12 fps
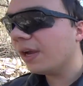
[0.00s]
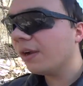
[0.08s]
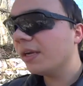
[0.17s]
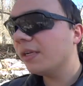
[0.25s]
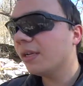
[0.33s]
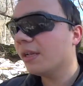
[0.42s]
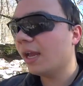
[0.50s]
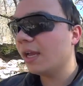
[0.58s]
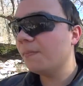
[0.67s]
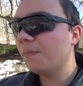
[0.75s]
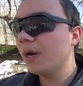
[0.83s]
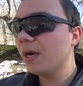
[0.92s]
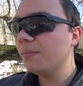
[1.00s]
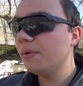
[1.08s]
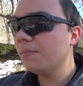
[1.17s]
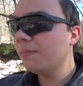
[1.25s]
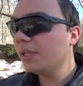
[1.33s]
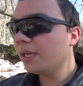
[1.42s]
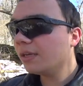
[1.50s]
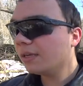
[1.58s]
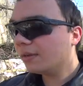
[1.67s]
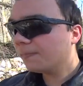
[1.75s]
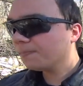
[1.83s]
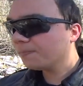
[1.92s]
Harriet and Bob Millick
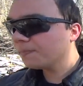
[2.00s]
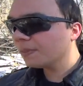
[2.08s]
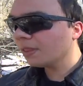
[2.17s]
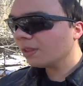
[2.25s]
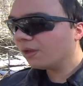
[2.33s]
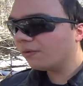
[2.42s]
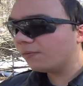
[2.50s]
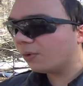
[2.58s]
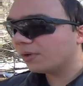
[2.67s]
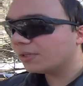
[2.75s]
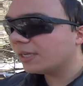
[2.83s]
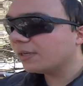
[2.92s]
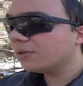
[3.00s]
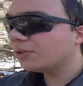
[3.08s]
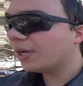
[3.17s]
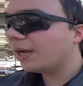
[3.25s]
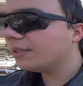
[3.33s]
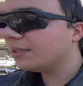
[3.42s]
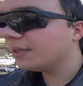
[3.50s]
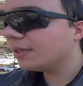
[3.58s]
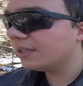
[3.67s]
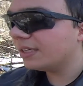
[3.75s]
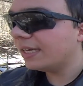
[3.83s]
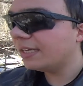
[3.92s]
for single-shot
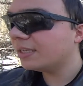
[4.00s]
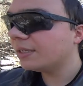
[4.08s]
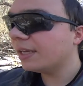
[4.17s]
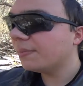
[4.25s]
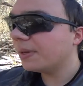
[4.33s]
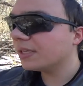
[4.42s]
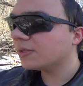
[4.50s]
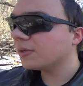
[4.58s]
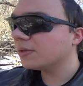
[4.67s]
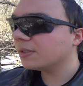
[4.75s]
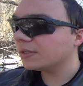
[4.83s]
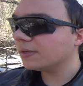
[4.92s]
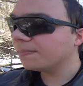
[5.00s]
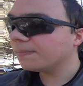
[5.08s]
TC pistols.